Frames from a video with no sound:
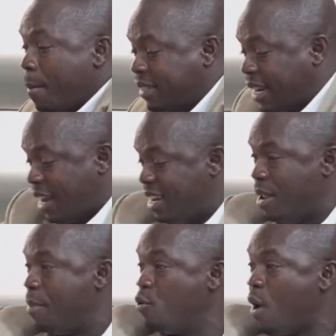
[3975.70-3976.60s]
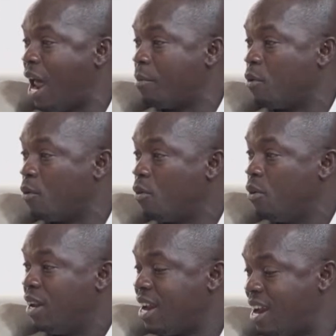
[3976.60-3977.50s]
But channel need to be drew harmony.
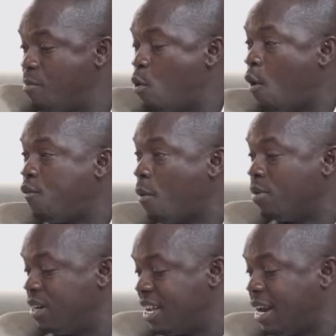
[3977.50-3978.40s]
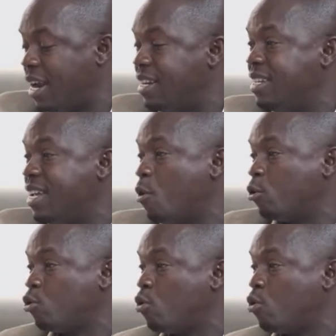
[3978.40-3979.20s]
None never were from, they're gonna be there also.